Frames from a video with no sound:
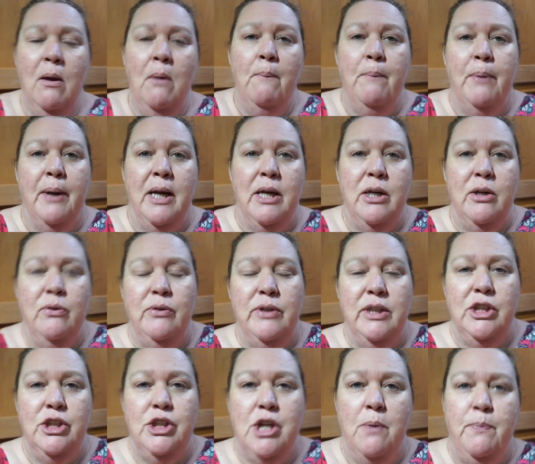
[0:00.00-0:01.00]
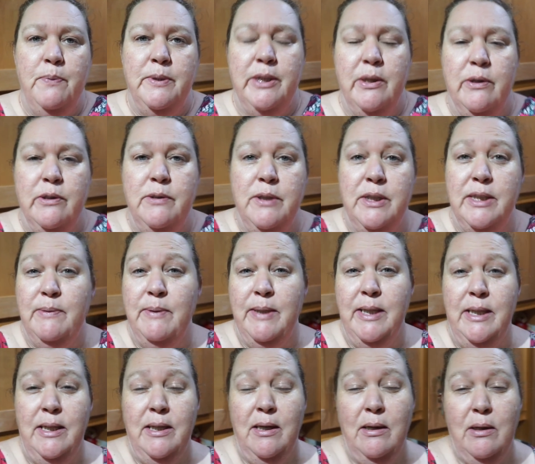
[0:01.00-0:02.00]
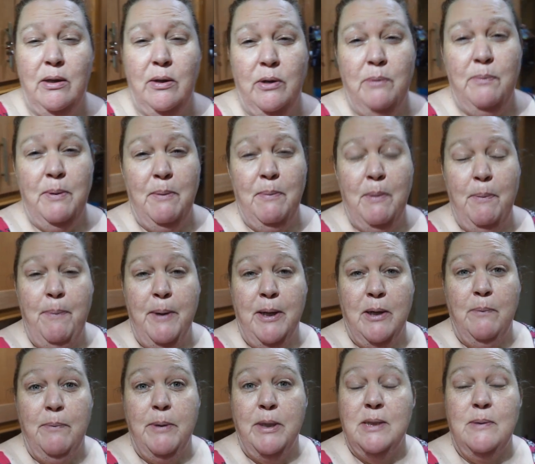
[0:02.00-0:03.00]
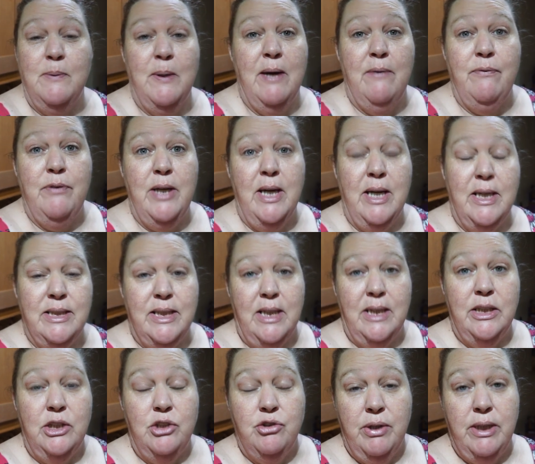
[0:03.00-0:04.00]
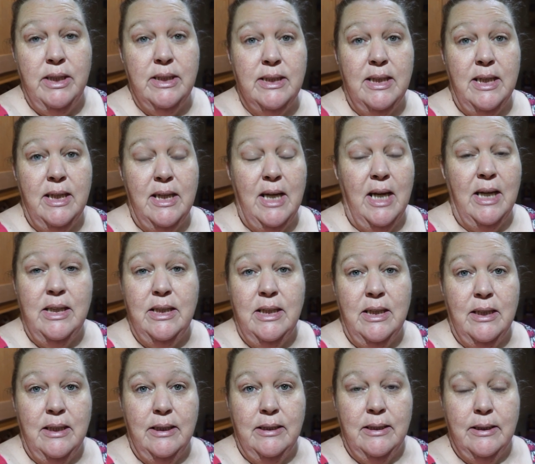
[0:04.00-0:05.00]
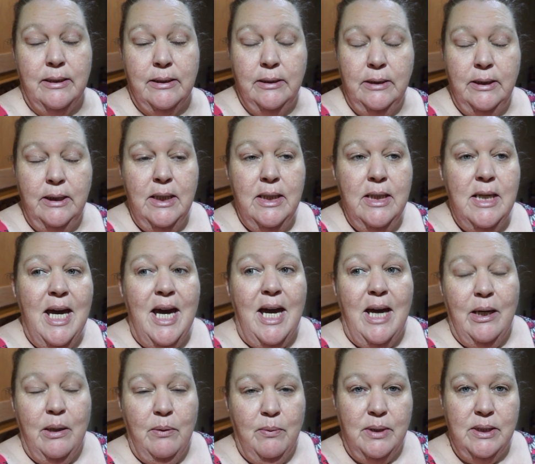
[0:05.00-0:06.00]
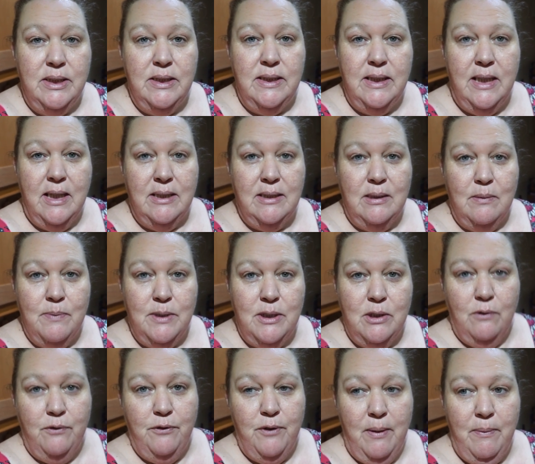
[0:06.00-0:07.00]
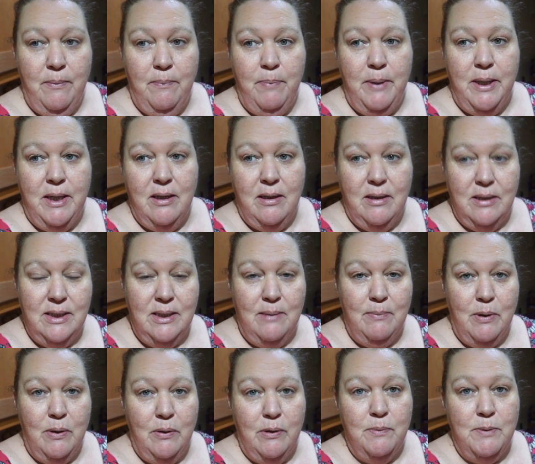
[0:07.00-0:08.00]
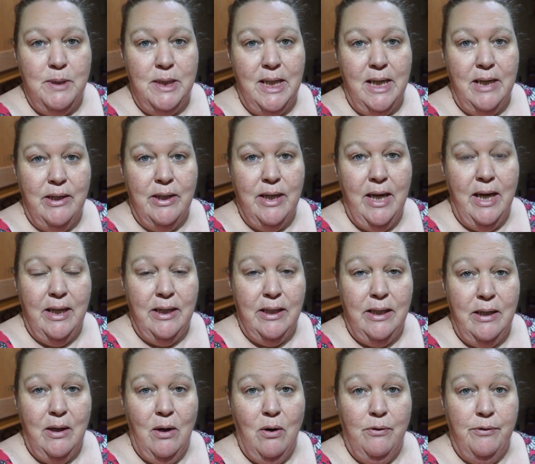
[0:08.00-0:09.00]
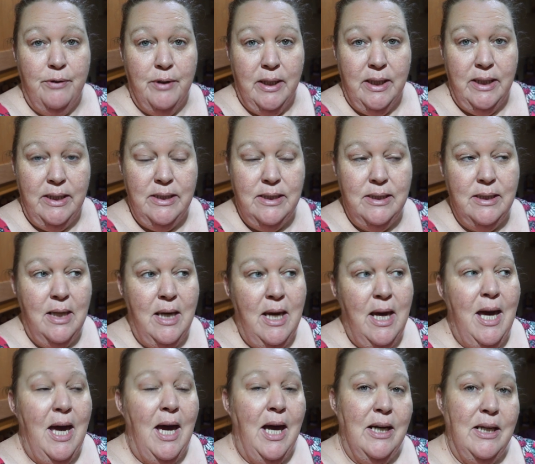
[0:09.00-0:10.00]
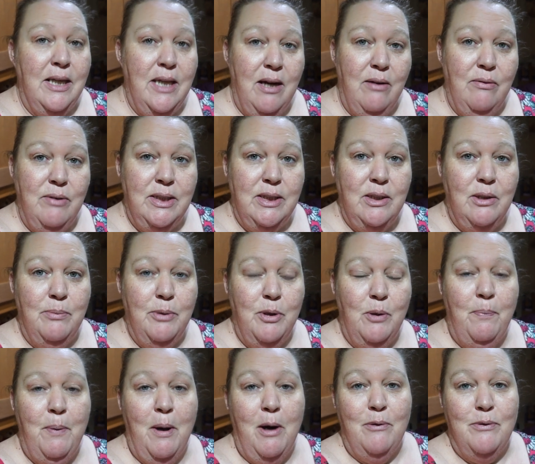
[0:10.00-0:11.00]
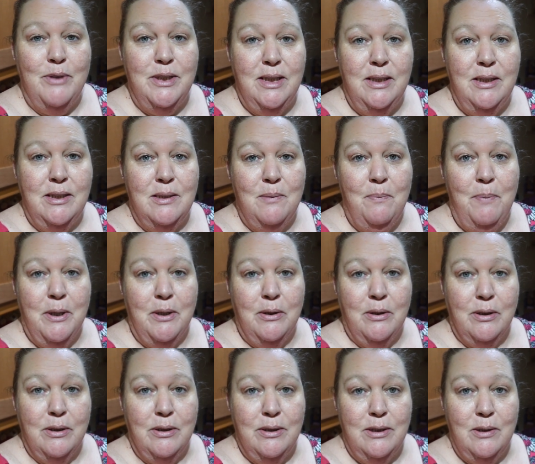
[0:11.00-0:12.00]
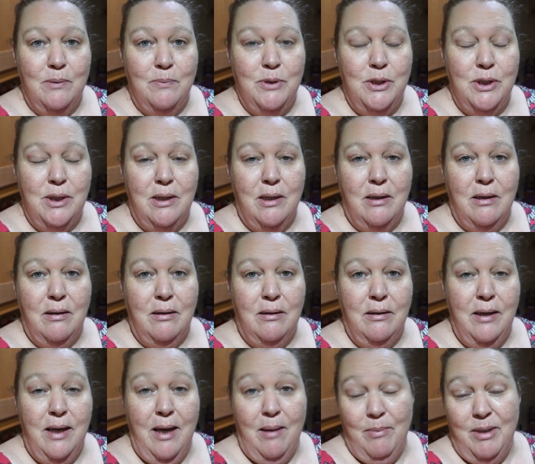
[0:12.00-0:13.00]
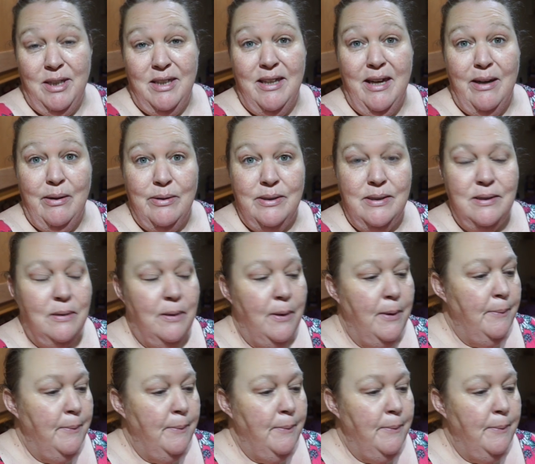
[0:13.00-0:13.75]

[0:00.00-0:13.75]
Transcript: But I knew this shop was going to be a bit bigger because we haven't had any drinks in, anything like that. And I wanted to get some stuff in because I'm going up to Letterkenny overnight and Kerry's coming up. Obviously there's a bigger consumption on, in the house.